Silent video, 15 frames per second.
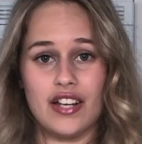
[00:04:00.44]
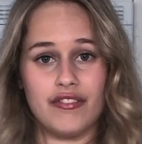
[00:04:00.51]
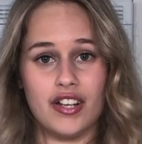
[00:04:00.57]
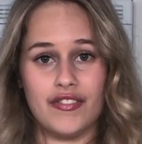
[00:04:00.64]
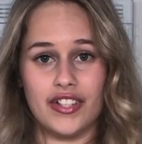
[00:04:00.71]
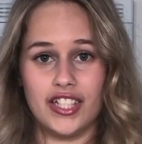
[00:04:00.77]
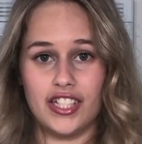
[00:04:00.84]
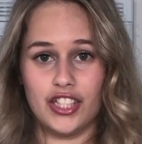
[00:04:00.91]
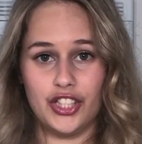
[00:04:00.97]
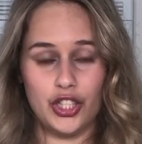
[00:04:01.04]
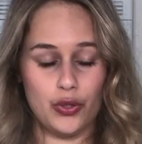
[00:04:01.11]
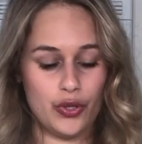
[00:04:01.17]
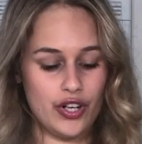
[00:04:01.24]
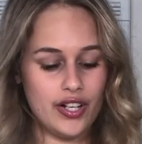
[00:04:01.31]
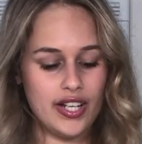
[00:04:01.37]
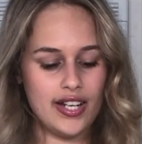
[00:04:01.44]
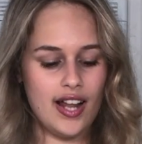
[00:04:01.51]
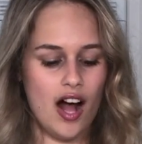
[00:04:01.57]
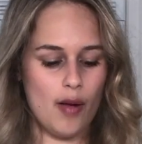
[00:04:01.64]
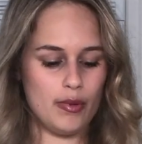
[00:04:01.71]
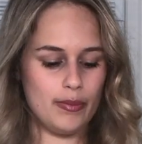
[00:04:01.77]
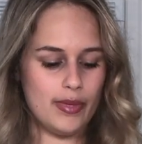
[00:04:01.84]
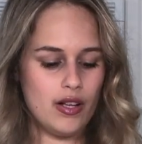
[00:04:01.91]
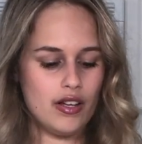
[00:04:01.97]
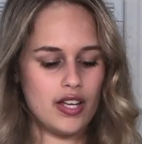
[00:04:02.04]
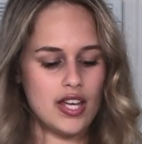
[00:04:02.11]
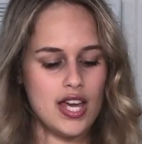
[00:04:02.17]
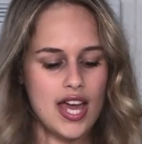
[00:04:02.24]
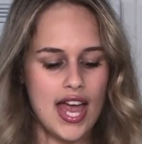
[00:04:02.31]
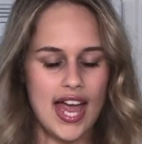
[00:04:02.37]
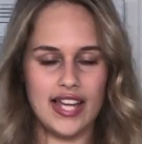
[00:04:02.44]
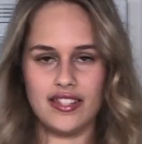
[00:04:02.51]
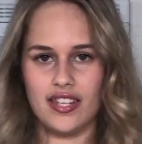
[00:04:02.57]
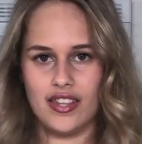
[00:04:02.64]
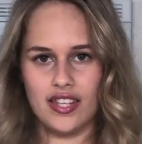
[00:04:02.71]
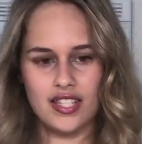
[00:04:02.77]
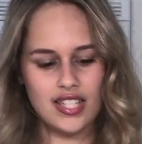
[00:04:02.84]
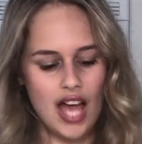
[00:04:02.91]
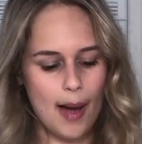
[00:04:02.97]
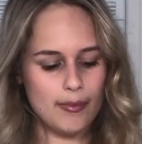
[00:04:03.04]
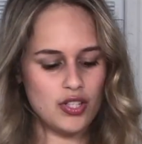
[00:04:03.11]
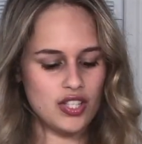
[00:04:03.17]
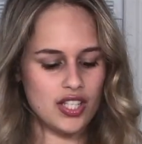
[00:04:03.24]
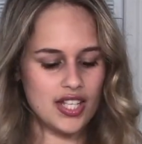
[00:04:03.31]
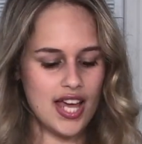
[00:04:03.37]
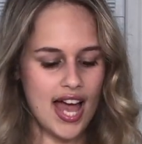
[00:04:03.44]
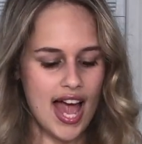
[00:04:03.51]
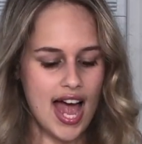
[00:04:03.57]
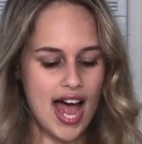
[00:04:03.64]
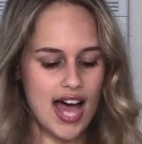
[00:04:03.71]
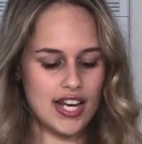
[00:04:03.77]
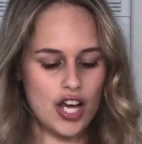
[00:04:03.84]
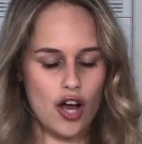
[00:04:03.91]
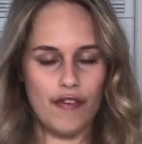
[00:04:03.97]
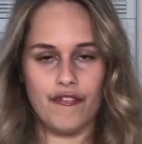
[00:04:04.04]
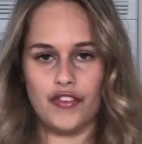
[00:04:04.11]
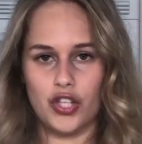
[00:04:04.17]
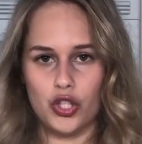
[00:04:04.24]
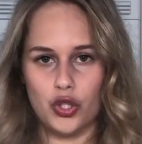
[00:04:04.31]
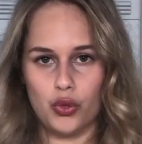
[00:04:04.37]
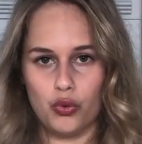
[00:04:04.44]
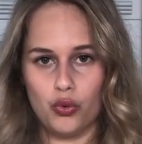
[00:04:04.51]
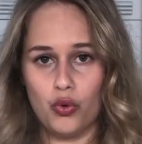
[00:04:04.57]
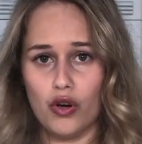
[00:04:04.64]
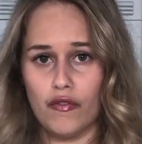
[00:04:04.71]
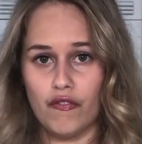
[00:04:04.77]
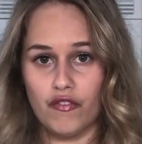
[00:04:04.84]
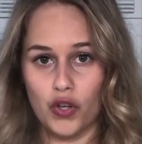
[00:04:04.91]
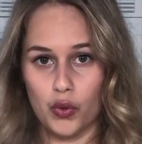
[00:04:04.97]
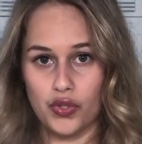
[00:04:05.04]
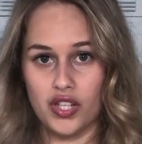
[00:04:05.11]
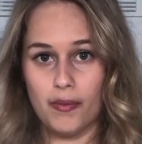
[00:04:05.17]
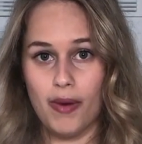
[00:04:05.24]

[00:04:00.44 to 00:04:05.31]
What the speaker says: of vanilla yogurt and almond milk, and to this I'm just going to add a few frozen